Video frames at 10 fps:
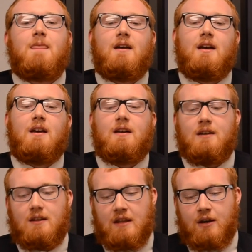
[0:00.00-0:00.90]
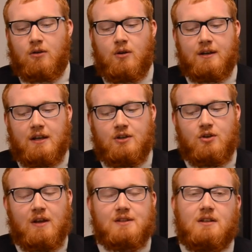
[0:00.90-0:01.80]
And later on in
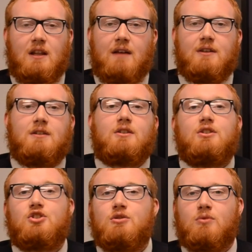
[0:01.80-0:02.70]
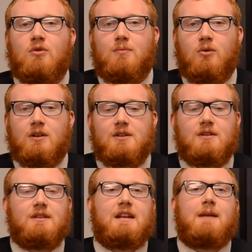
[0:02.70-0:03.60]
2011, Consumer
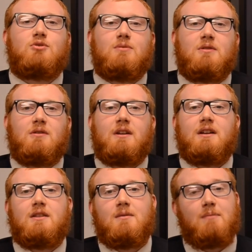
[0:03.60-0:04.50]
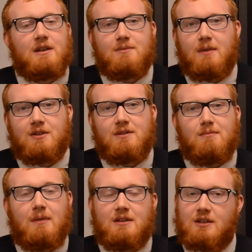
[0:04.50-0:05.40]
Reports named Chipotle the best
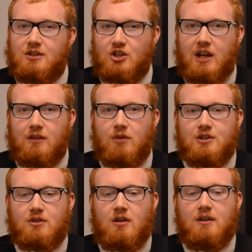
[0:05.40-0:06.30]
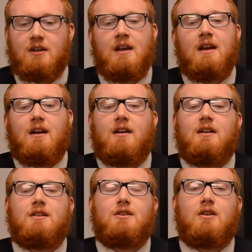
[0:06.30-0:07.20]
Mexican chain restaurant
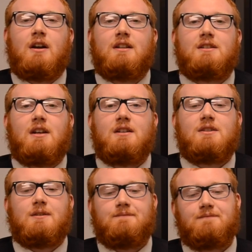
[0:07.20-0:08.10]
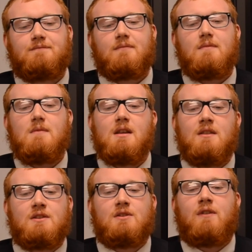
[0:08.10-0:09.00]
in the United States.
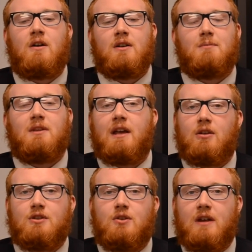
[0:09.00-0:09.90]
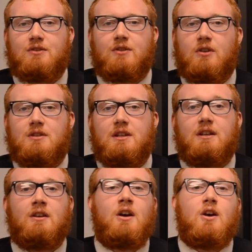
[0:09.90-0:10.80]
This is followed up later in
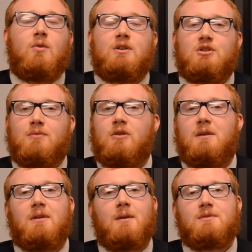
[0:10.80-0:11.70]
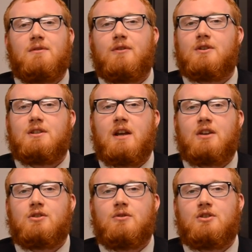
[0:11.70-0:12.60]
2013 when Chipotle becomes the first
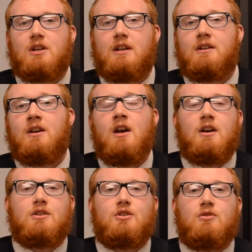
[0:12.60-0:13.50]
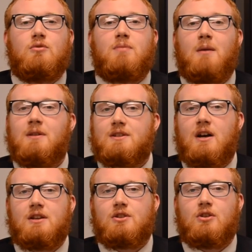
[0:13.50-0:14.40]
national chain to
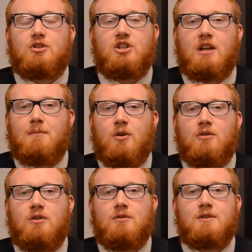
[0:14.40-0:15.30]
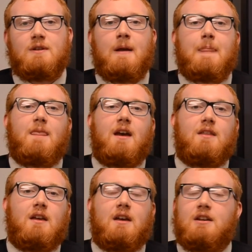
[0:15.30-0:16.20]
publicize their GMO use.
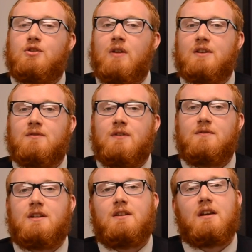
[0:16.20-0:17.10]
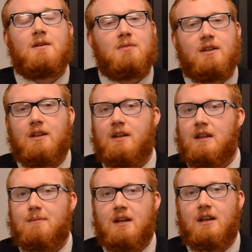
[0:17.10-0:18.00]
And then in 2015, they completely
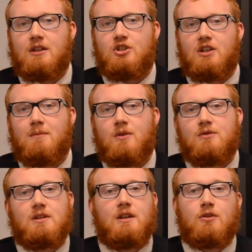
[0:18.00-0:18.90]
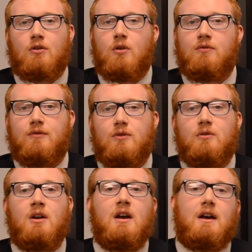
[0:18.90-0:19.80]
eliminated GMOs in their own
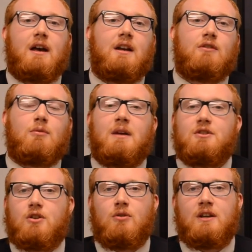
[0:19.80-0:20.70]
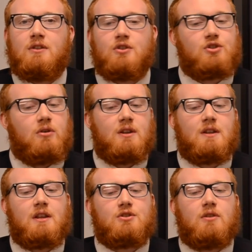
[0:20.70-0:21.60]
food, and it remains only in the soda
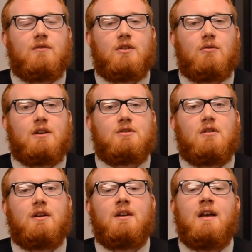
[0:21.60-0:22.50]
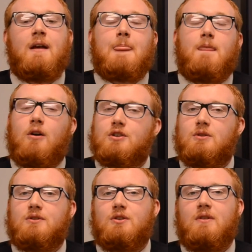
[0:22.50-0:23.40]
that they serve in their restaurant.
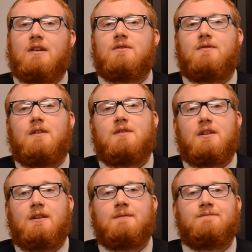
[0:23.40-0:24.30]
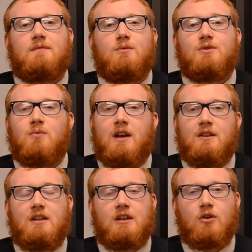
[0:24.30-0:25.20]
Also in 2015 was when the E.